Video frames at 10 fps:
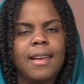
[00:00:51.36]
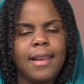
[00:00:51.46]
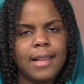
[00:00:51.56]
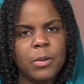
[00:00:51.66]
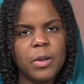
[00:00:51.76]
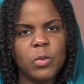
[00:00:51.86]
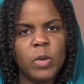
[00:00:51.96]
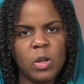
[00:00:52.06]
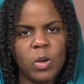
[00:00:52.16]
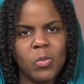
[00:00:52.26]
Hello and
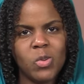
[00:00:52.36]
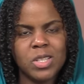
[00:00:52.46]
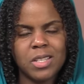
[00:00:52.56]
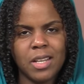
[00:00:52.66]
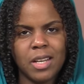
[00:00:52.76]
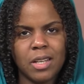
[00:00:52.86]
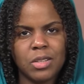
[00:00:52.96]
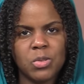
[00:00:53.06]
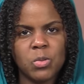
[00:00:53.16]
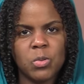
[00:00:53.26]
welcome once
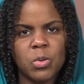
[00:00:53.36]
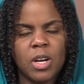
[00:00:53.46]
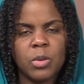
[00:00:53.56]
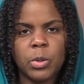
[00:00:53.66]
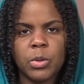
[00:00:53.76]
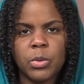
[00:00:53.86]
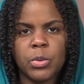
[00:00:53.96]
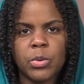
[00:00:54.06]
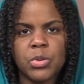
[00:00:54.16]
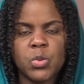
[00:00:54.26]
again to our
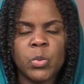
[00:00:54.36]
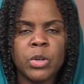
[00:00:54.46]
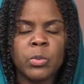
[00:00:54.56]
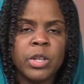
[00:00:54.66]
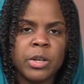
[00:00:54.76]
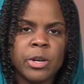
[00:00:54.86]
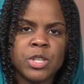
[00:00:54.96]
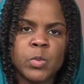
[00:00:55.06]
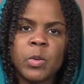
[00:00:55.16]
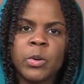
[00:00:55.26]
course where we are
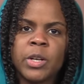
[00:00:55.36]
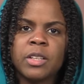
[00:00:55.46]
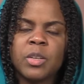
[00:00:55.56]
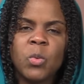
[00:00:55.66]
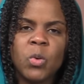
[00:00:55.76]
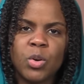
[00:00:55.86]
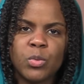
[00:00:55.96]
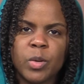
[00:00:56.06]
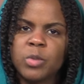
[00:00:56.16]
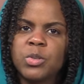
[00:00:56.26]
exploring the book
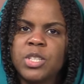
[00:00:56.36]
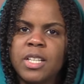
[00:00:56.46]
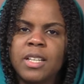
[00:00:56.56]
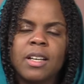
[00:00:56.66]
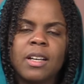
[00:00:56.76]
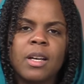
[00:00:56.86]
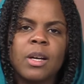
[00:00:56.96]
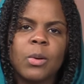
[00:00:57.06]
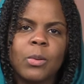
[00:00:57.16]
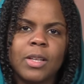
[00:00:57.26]
of Prabhuji,
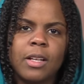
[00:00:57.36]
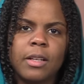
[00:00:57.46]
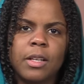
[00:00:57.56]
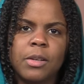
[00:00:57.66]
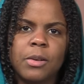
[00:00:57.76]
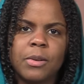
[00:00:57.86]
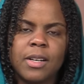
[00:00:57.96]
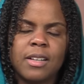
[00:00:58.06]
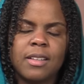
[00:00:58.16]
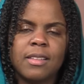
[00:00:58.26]
Kundalini
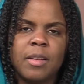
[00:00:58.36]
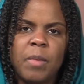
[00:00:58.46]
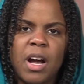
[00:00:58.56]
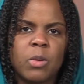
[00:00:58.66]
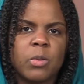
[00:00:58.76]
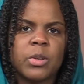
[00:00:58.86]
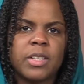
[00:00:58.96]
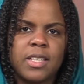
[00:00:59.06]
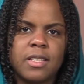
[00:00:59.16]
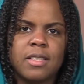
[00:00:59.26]
Yoga, The
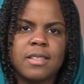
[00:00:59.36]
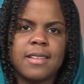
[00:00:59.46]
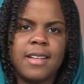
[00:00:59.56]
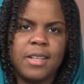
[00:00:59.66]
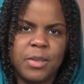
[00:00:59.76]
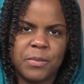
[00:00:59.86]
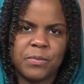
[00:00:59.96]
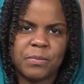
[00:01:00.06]
Power Is In You.